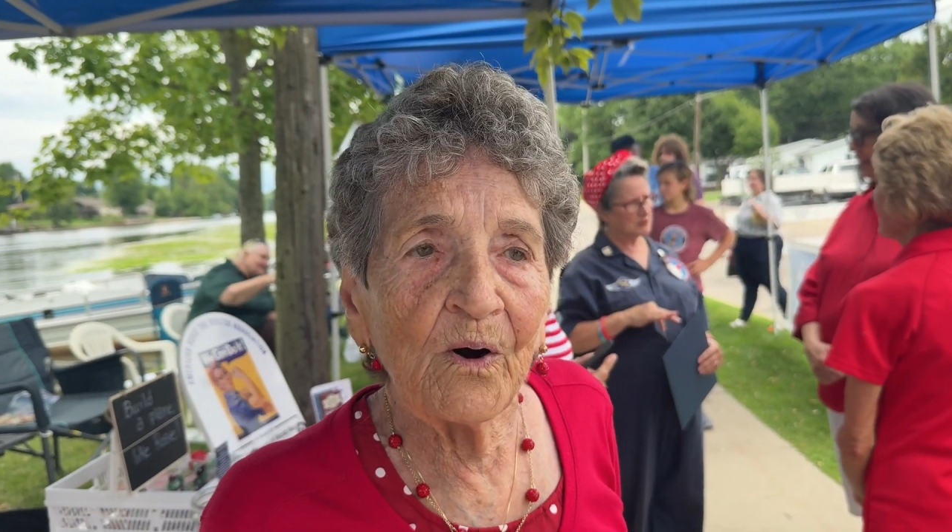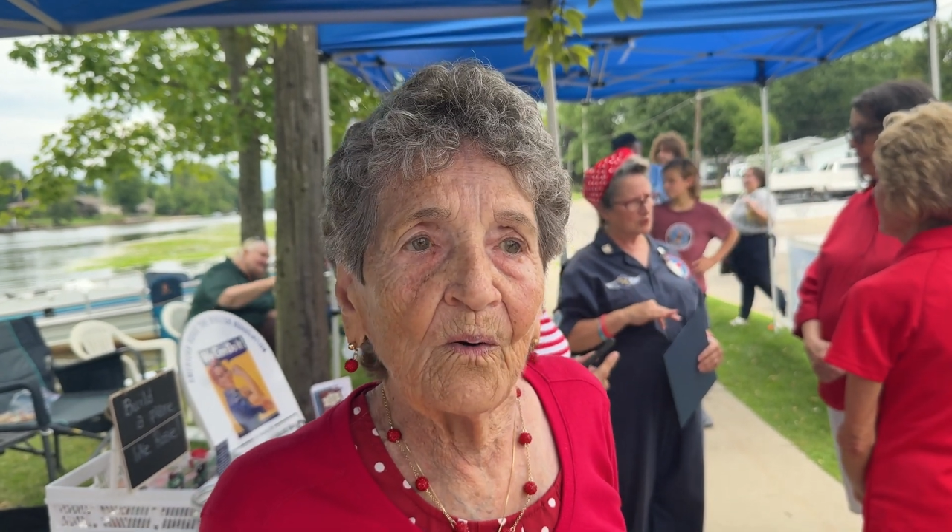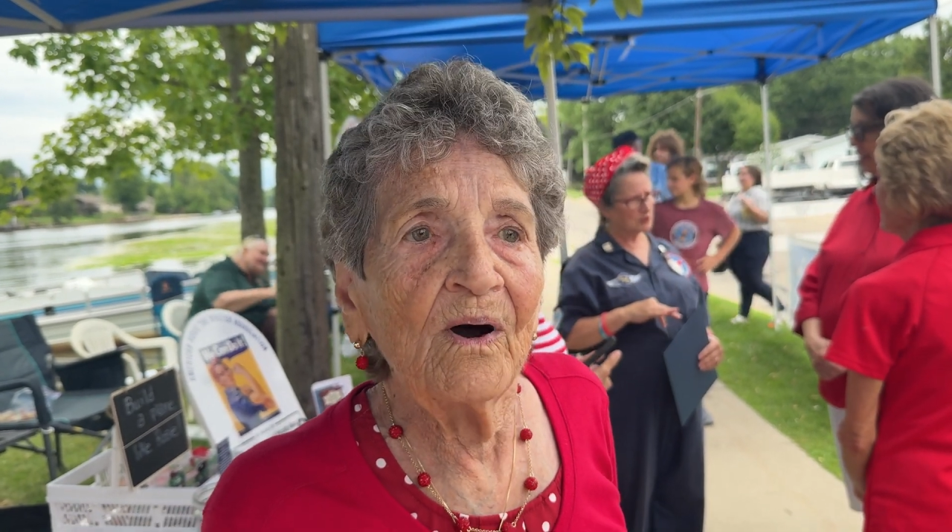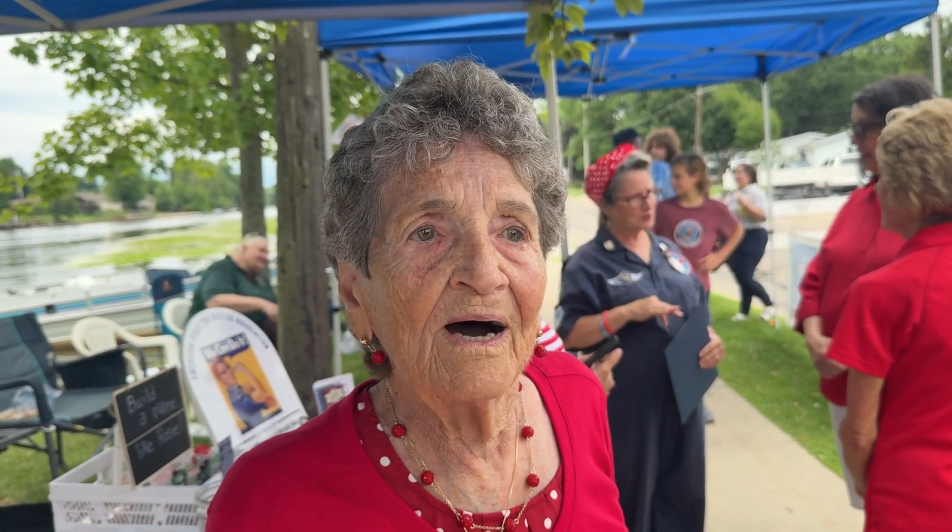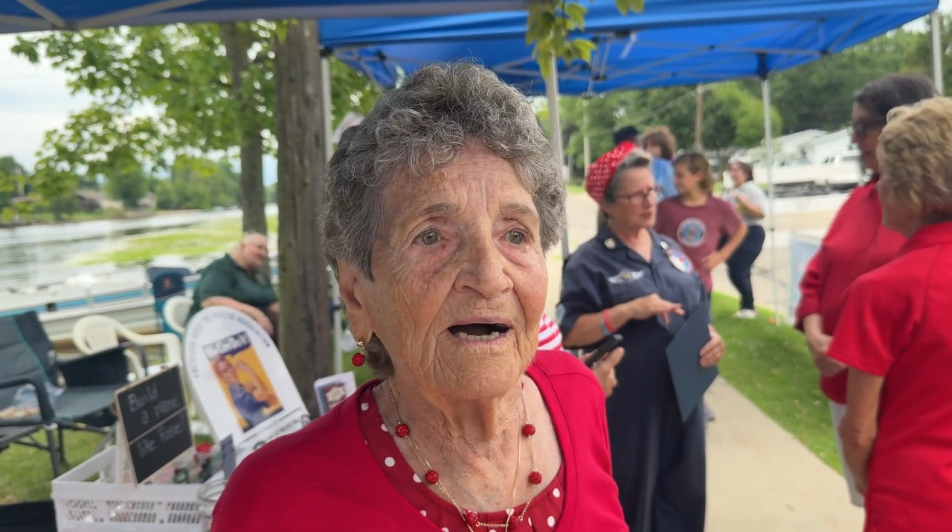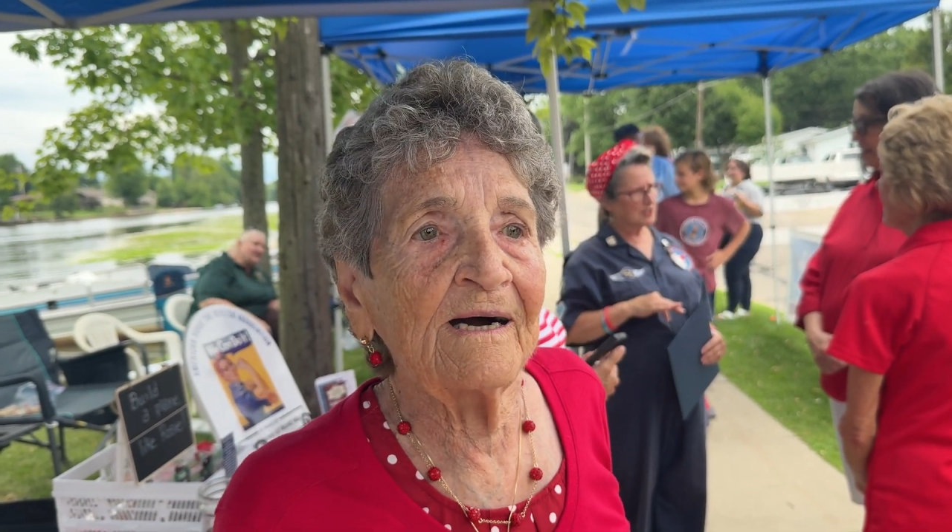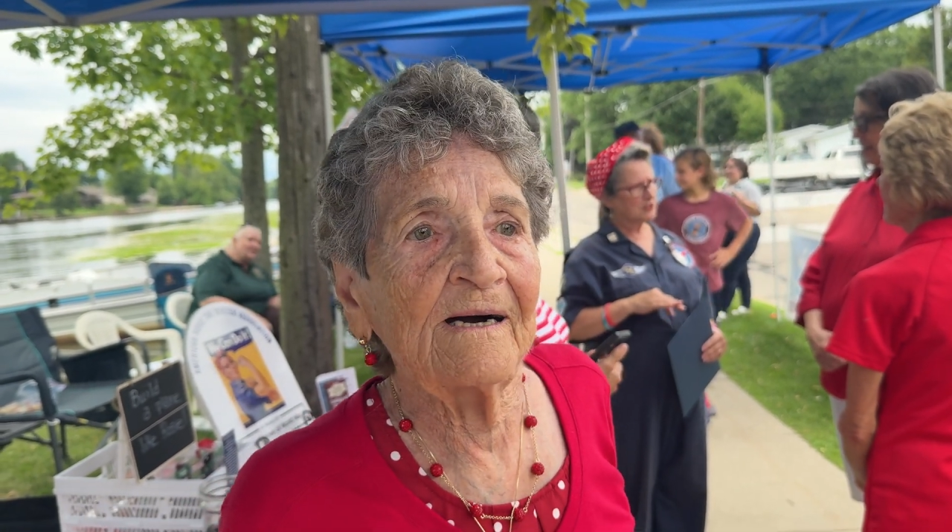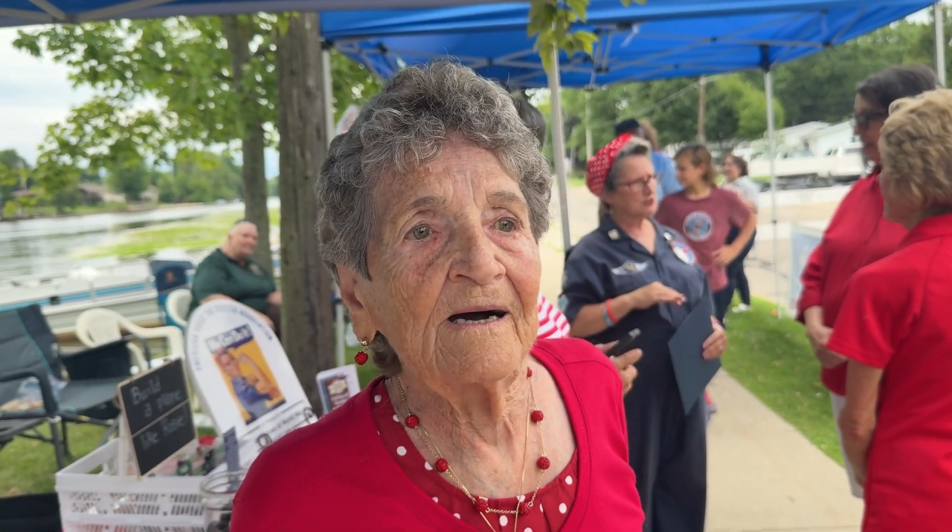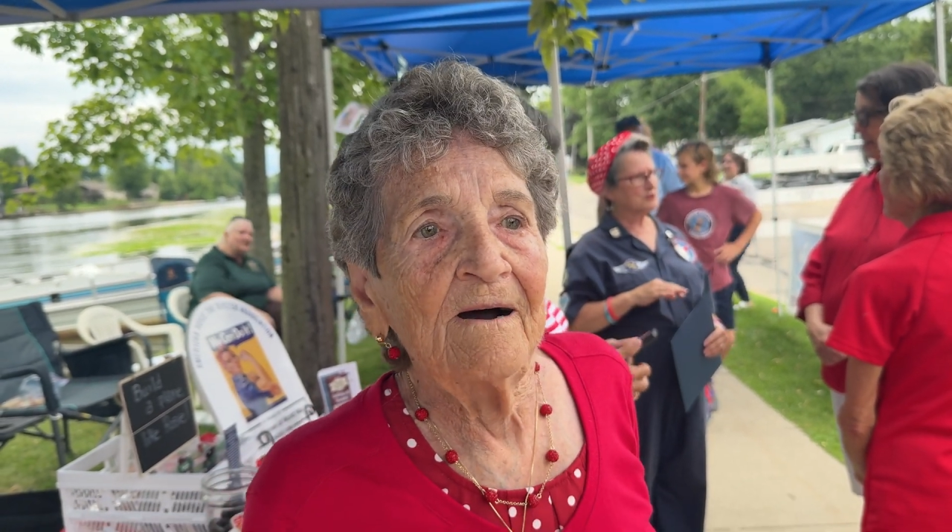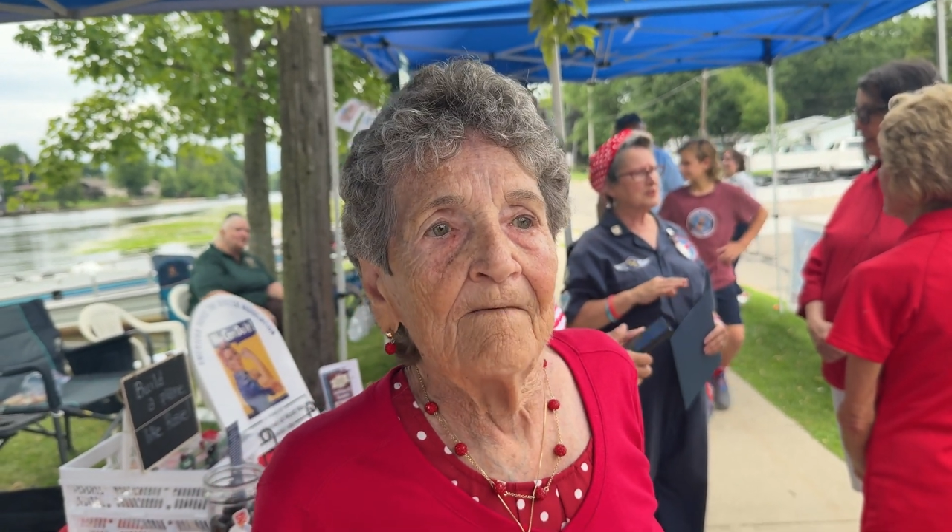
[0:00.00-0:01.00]
No.
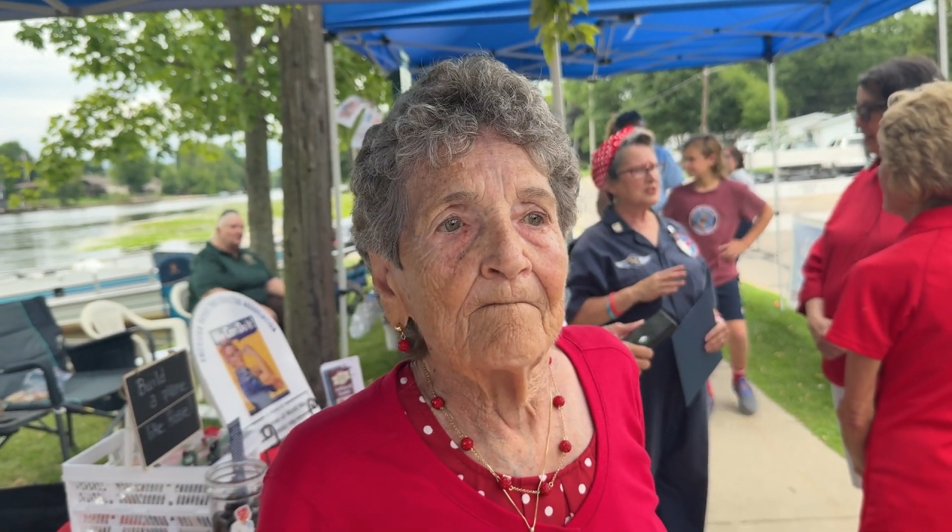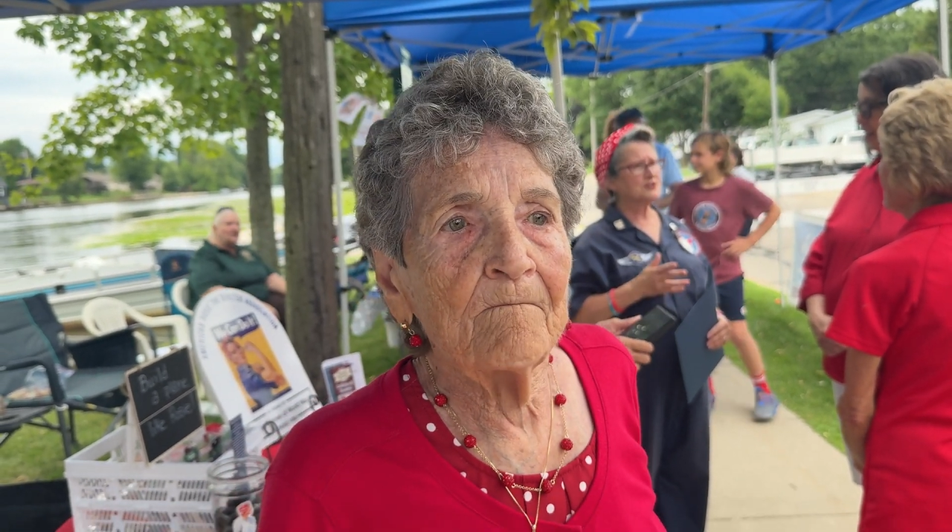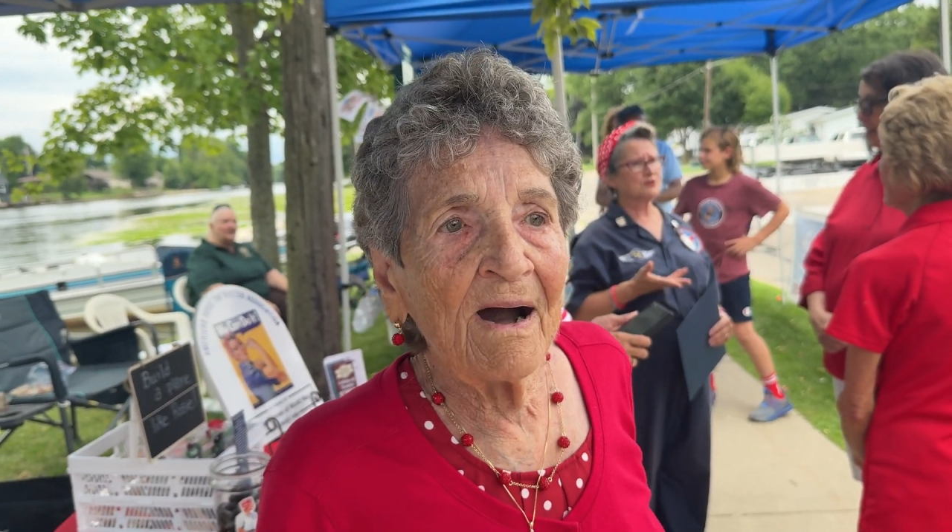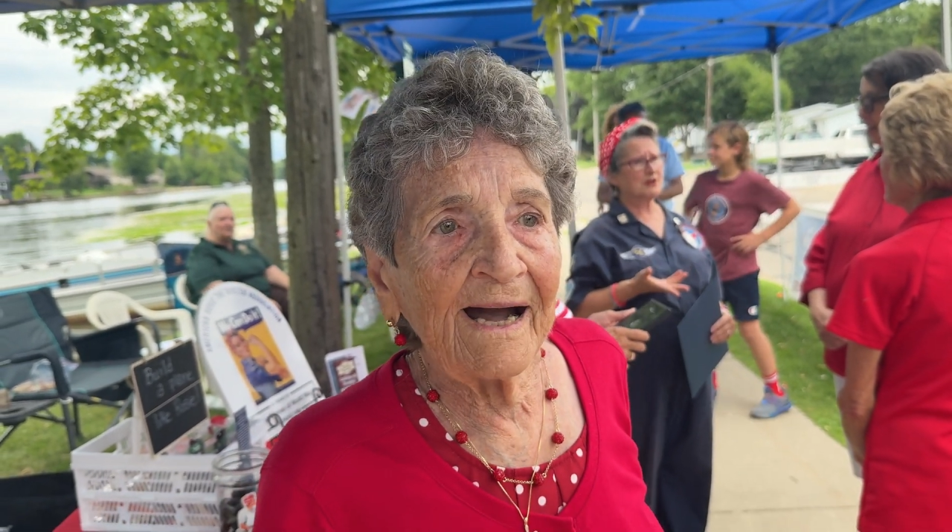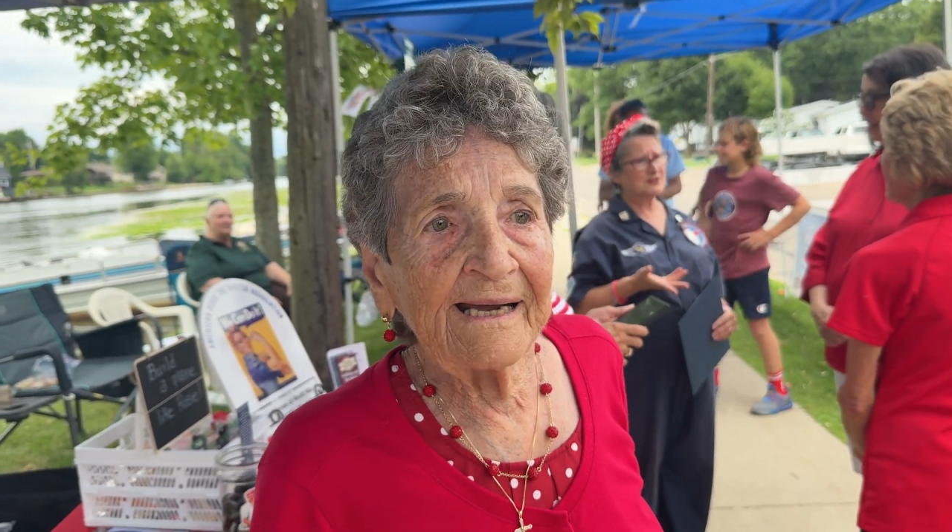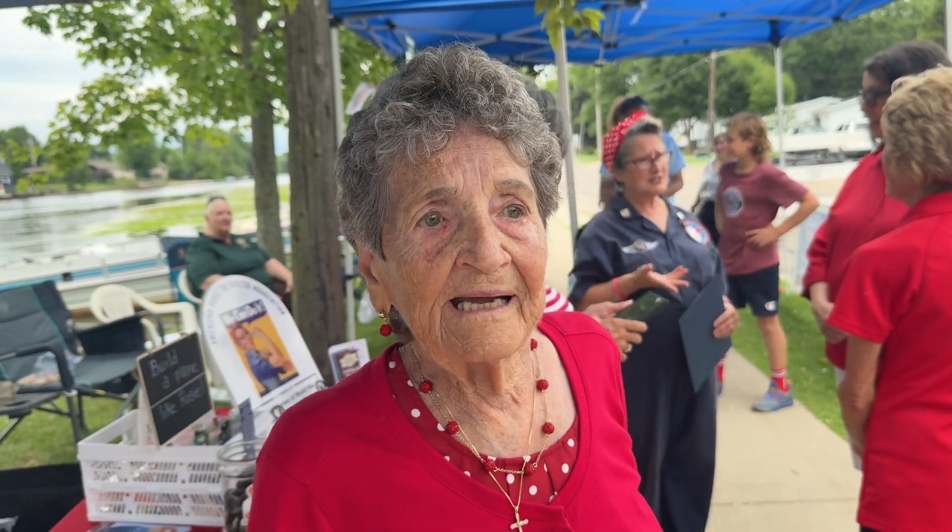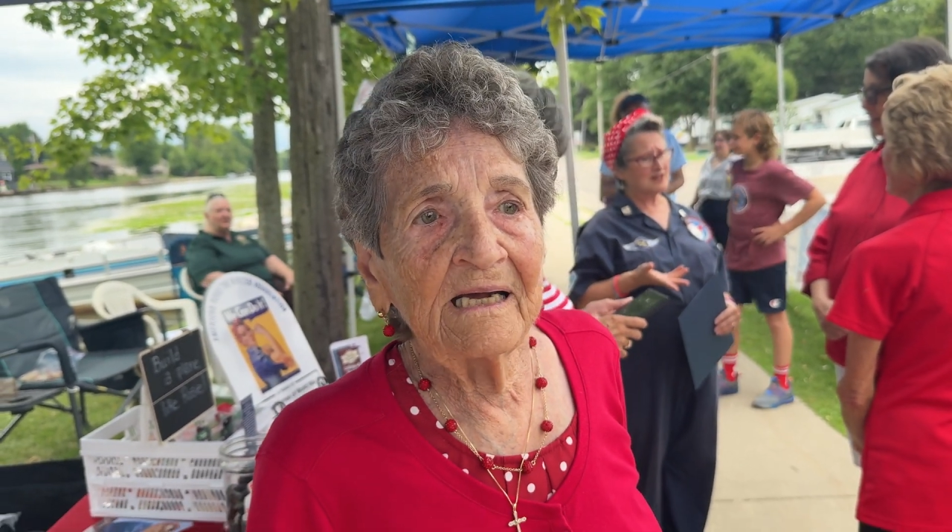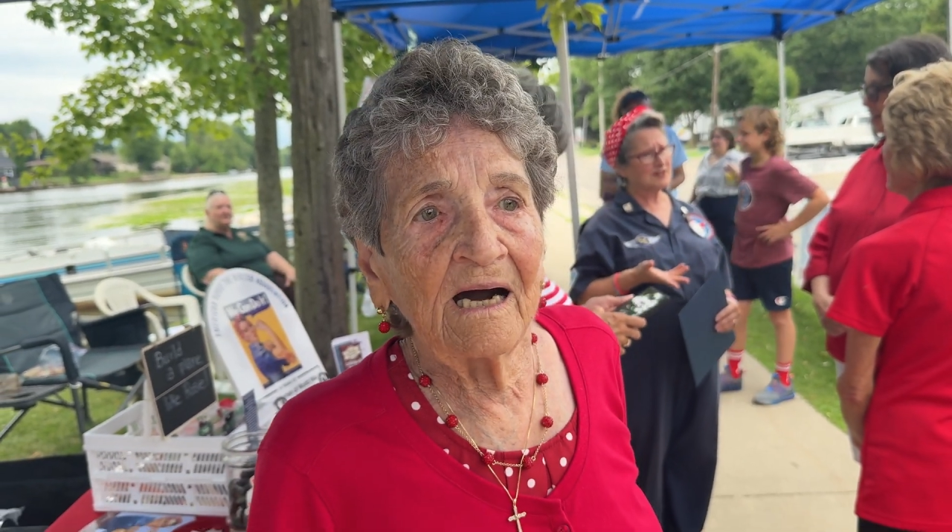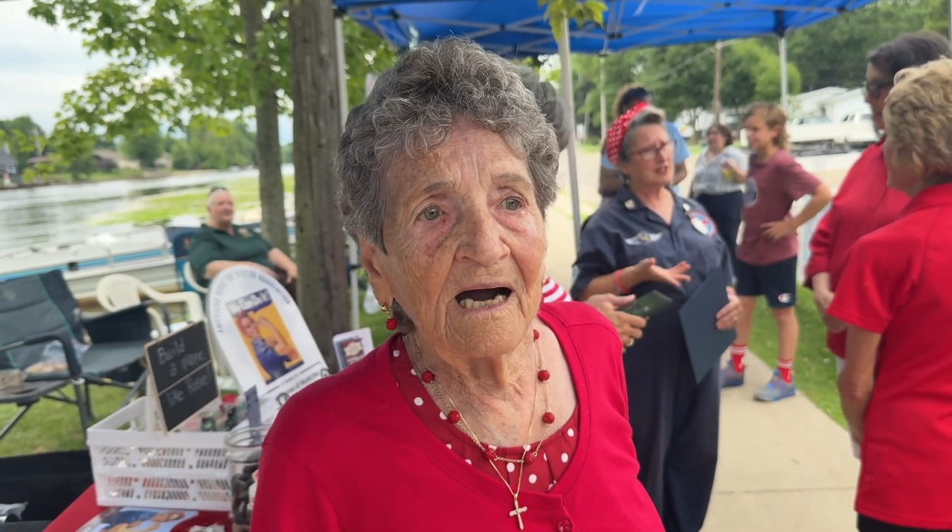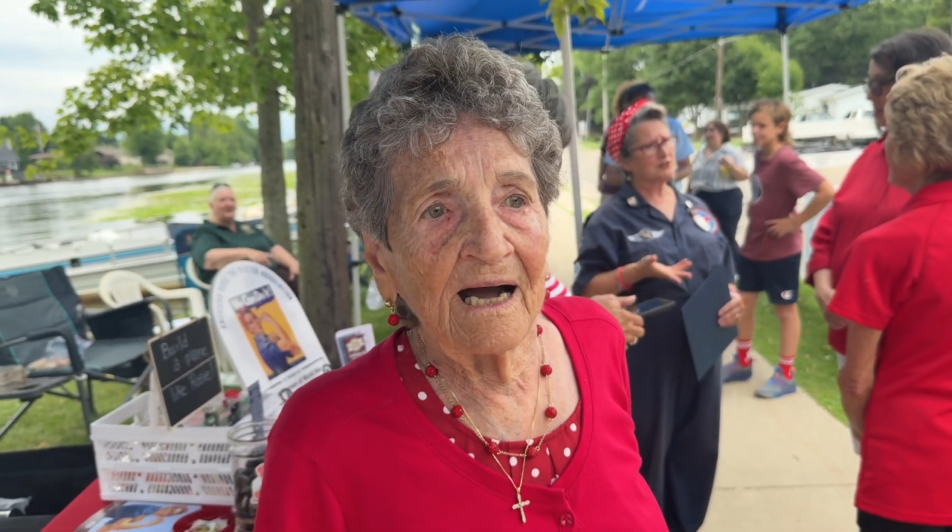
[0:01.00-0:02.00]
My